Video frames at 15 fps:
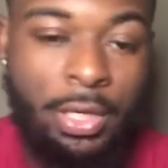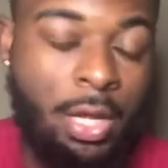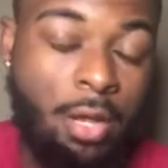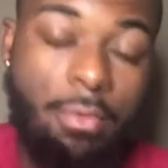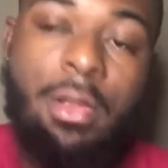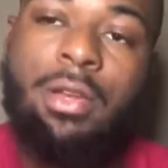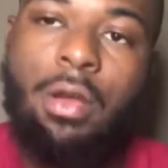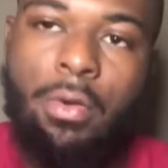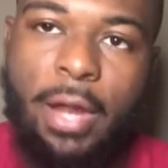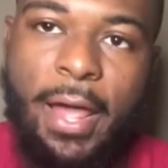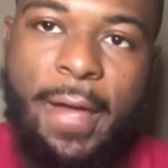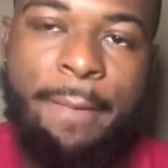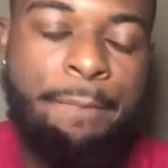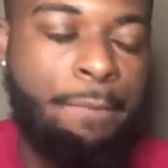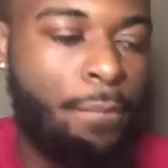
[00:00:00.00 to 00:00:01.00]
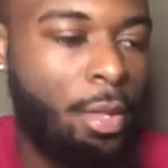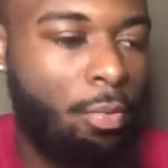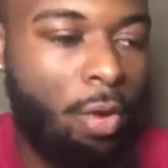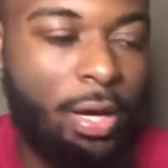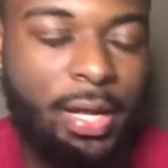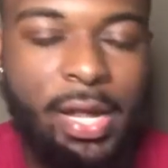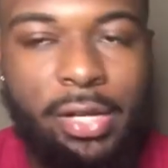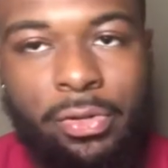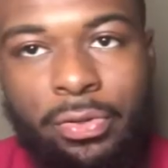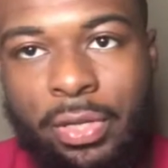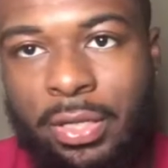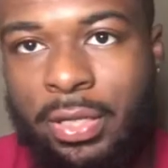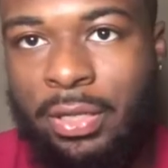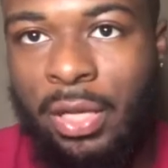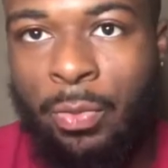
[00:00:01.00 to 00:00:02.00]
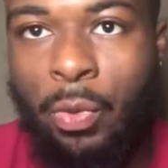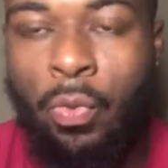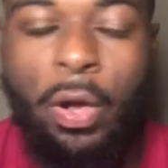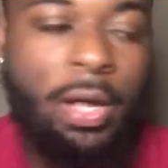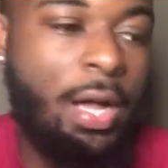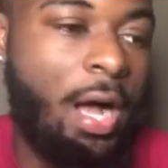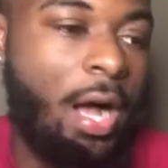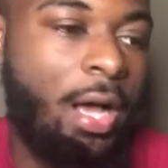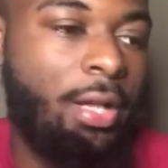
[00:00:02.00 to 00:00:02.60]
We know that. Mark Andrews is his number 1 guy.